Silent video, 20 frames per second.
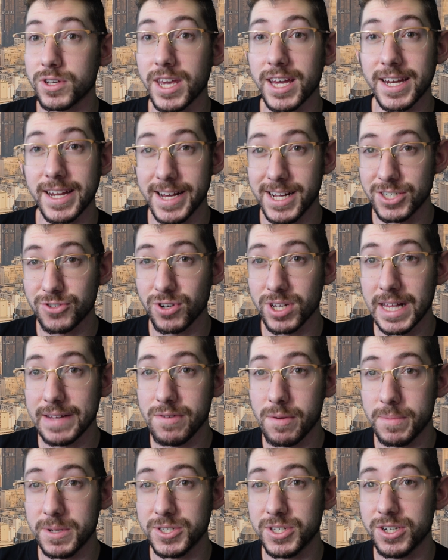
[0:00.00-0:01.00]
get an
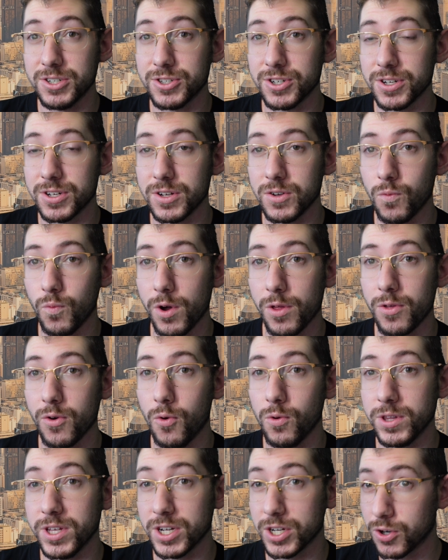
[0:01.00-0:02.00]
entry-level position with
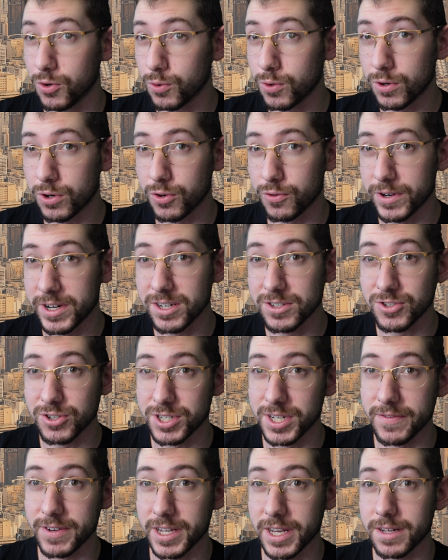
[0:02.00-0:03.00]
only a Google career
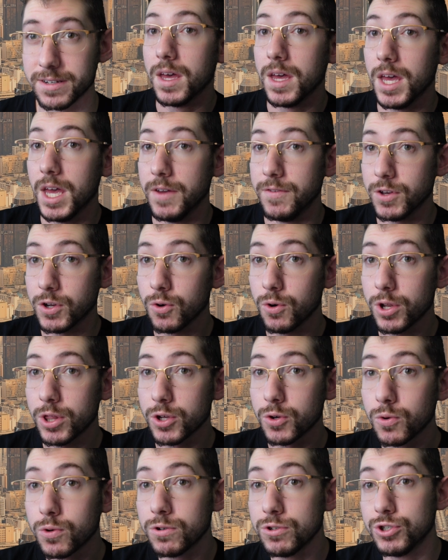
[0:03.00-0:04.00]
certificate. If you go to the
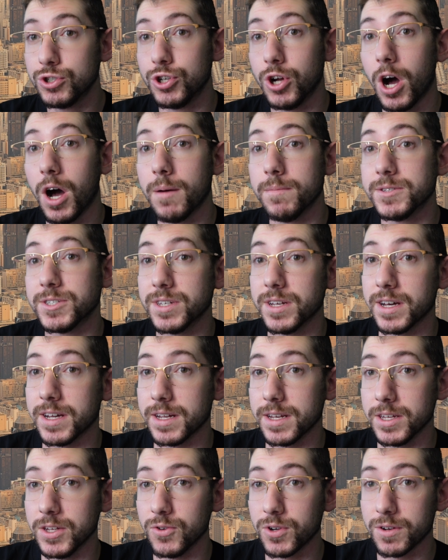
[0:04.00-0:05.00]
Google Jobs
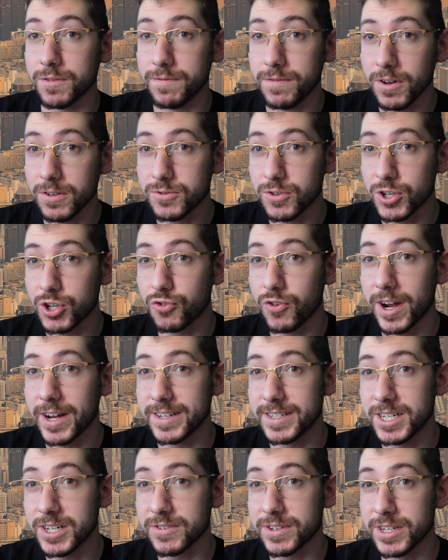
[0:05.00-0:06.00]
site, you can filter the
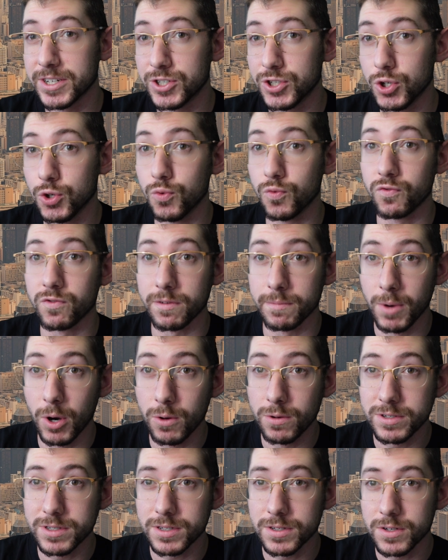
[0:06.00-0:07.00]
criteria to
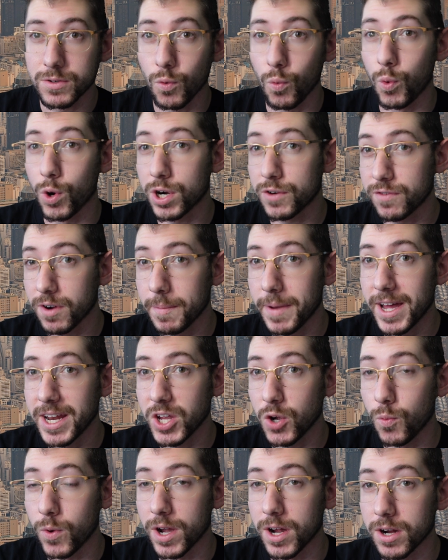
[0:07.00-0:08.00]
remote, work from
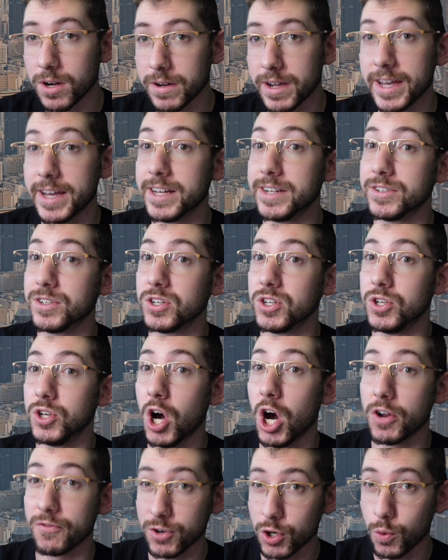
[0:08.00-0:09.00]
anywhere, and
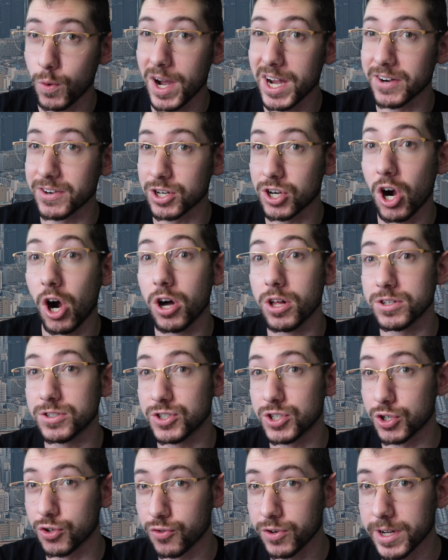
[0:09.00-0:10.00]
not require a college
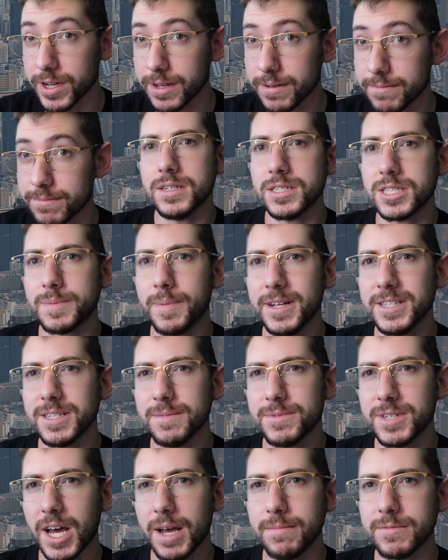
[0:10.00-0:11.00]
degree. Spend some
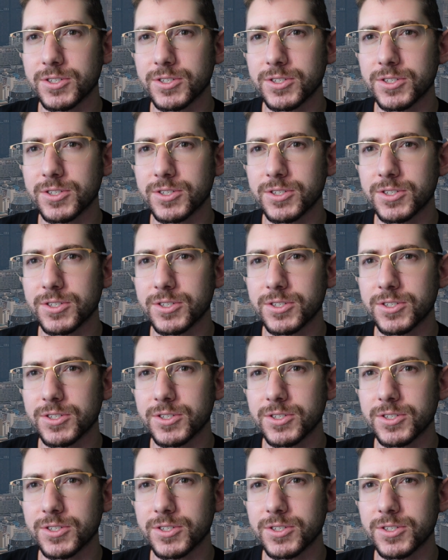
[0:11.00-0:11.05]
time